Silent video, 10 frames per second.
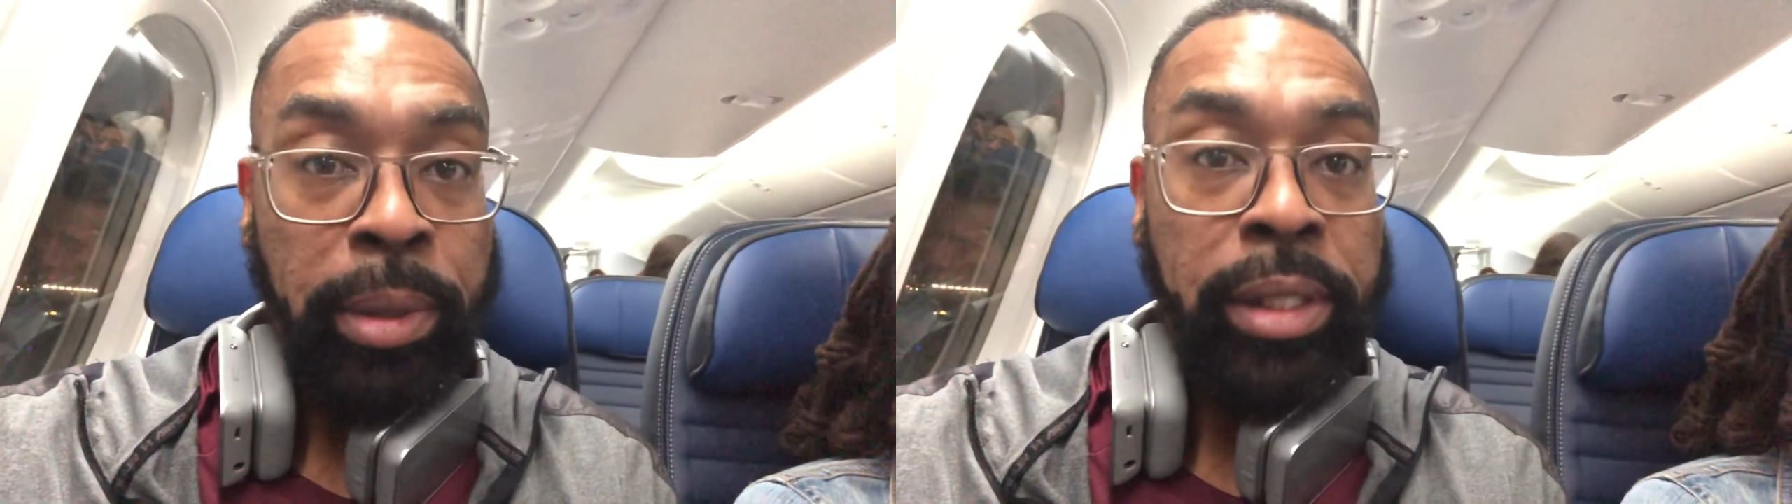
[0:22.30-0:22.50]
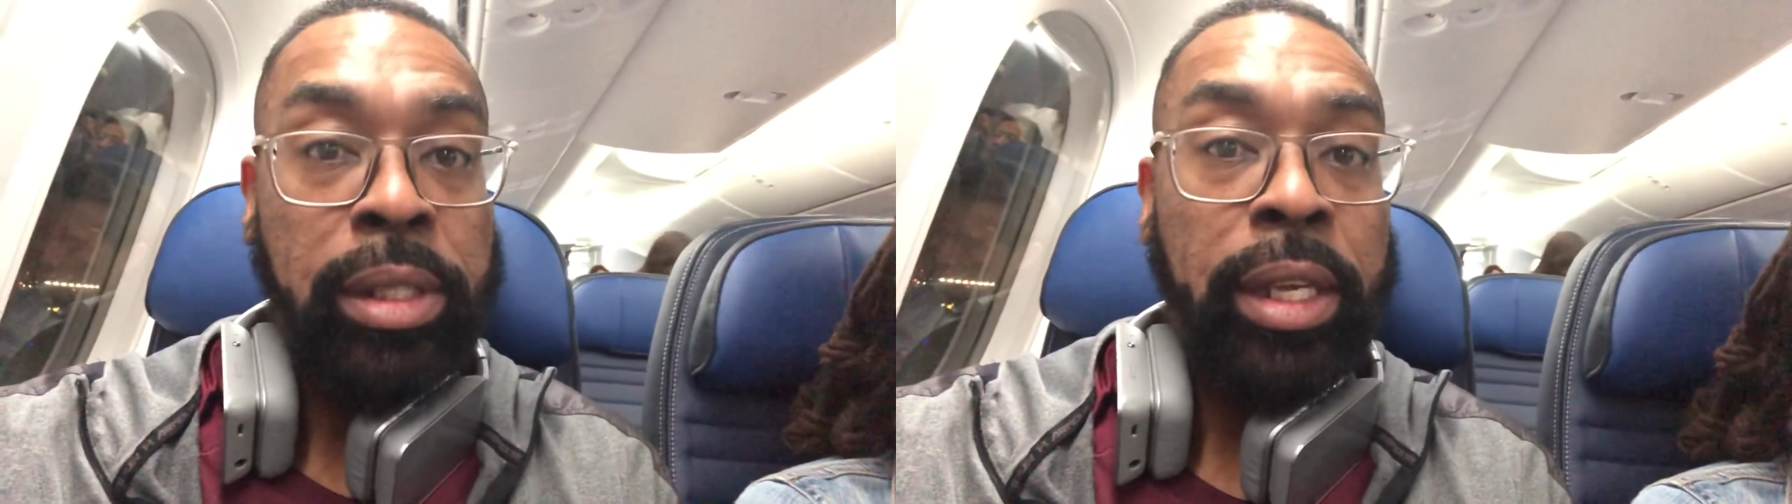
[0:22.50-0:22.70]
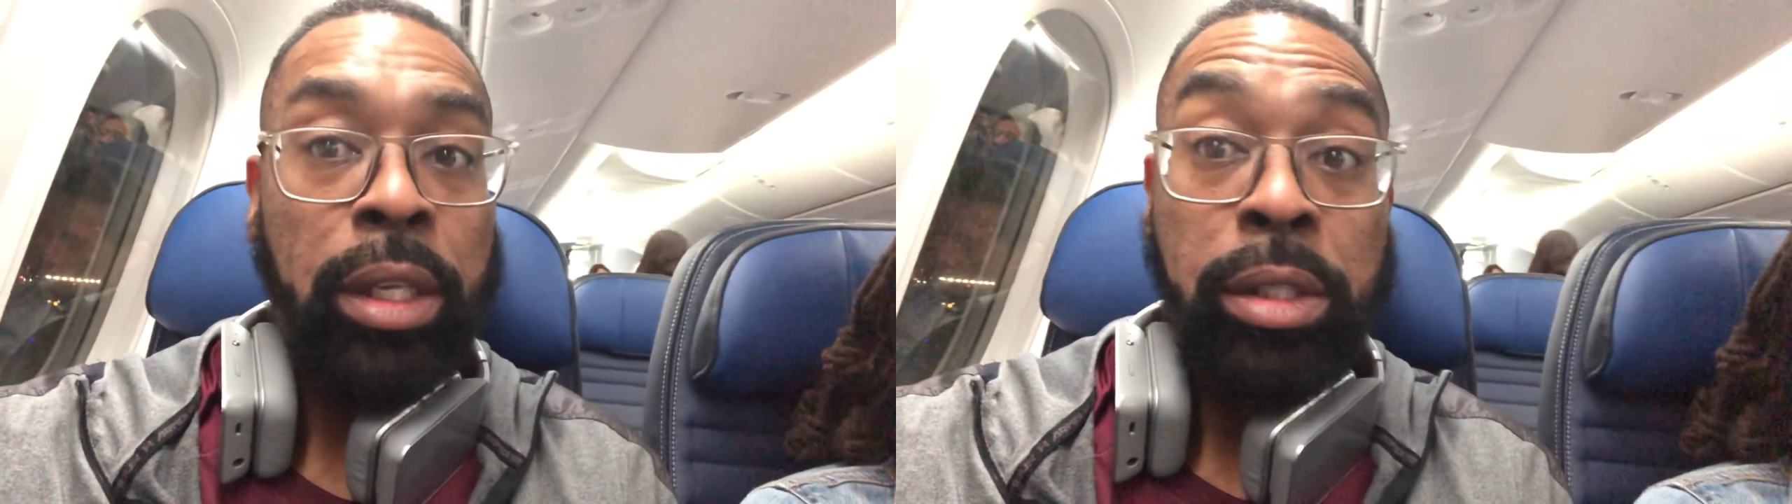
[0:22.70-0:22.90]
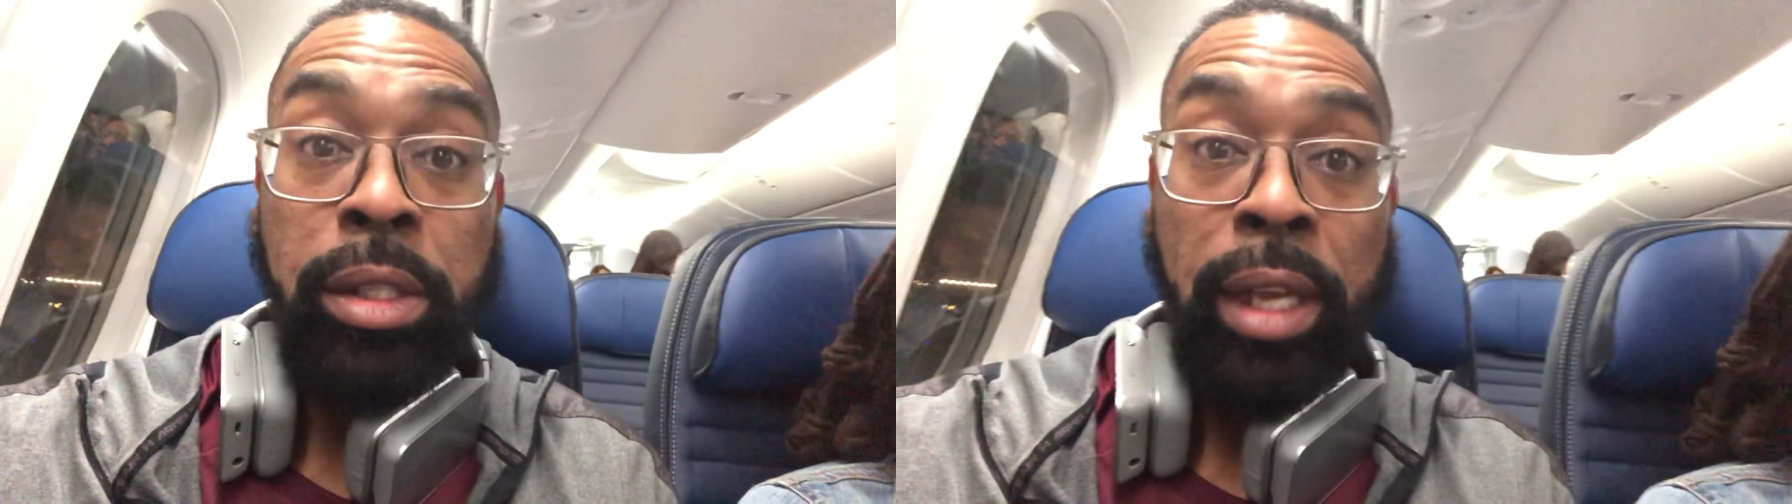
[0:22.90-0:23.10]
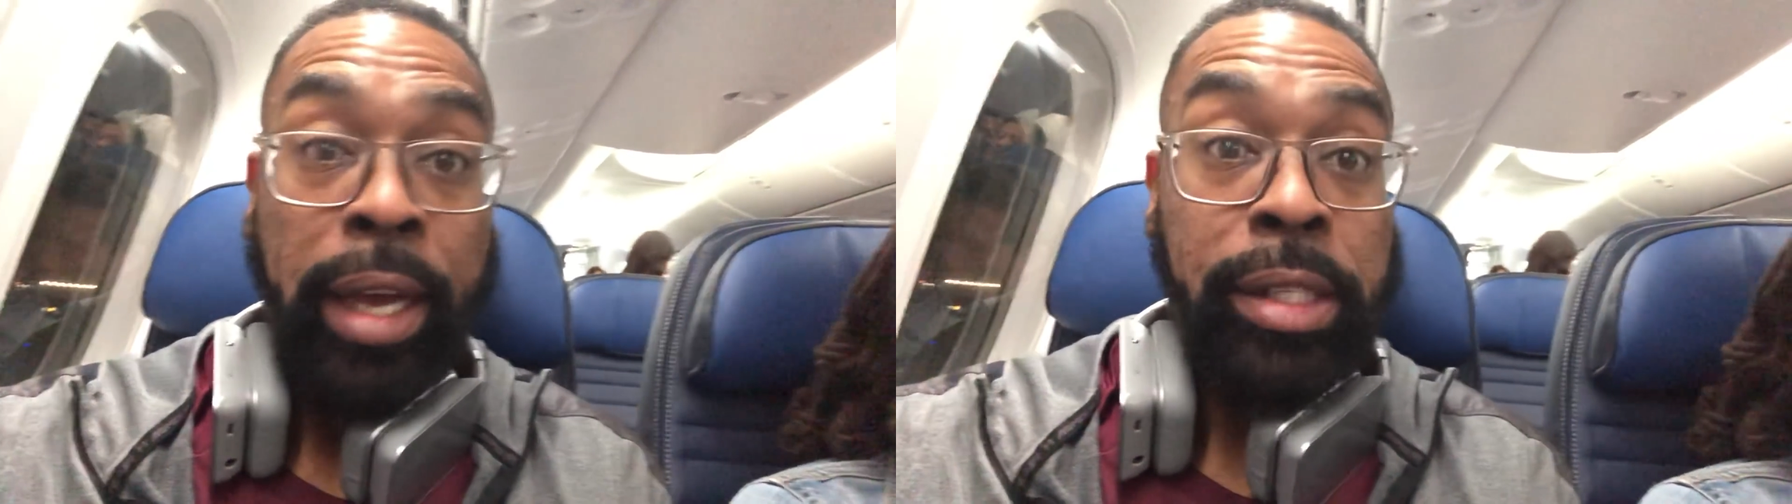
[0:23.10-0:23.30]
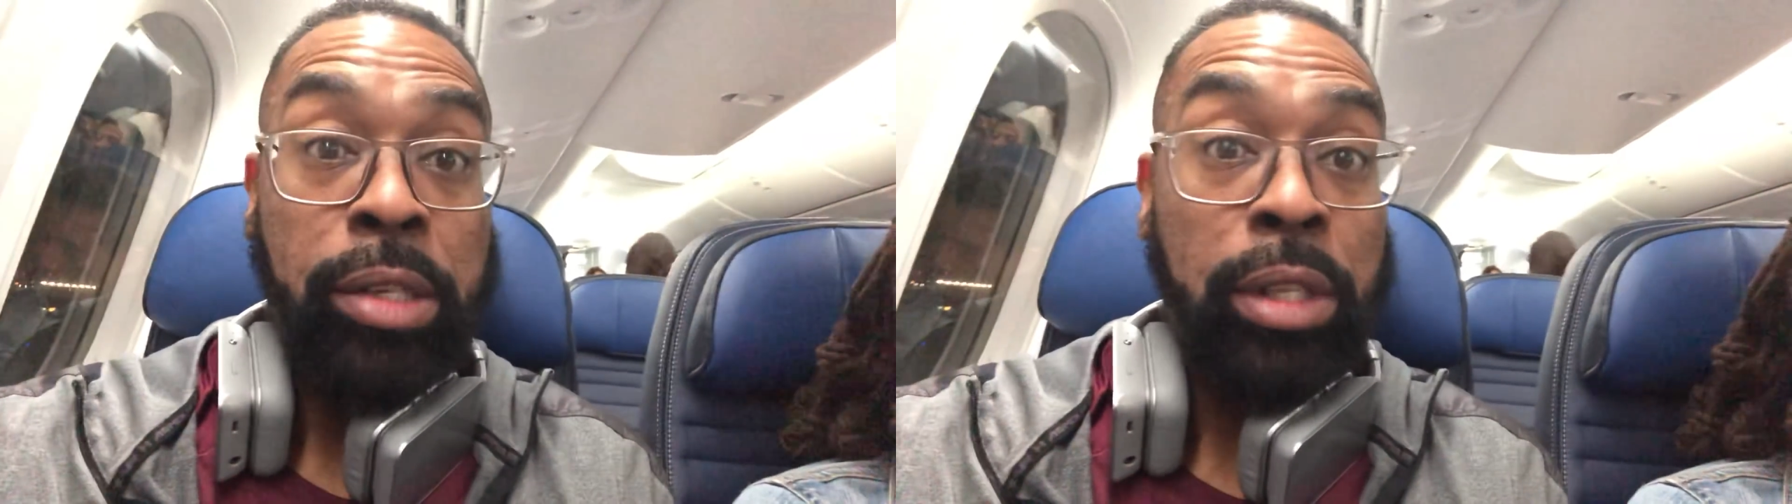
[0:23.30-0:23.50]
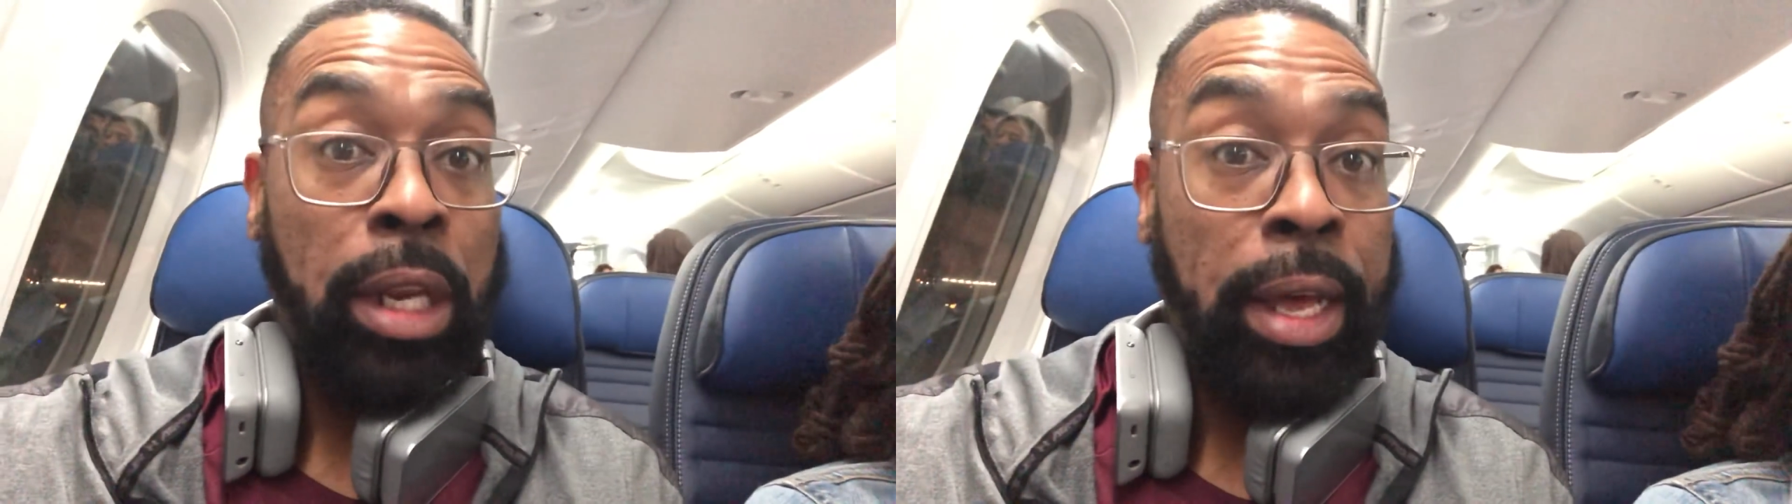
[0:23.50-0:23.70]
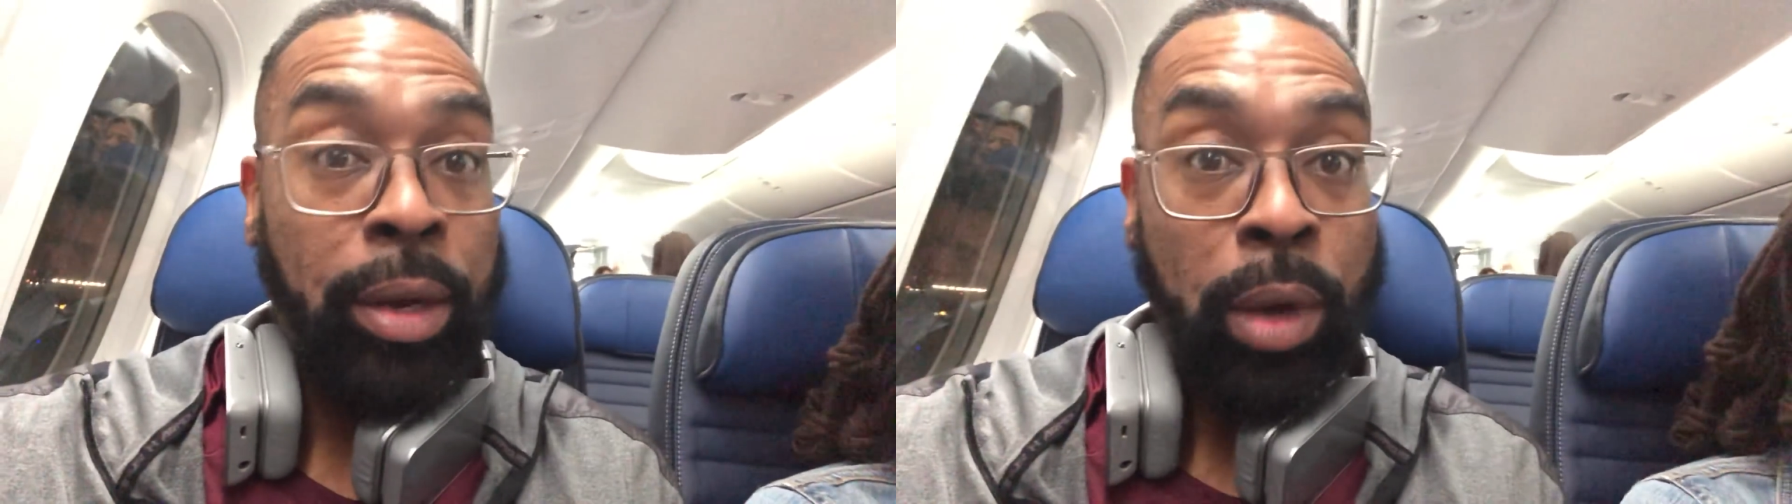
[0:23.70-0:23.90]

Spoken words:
Beasley, it looks like there's a lot of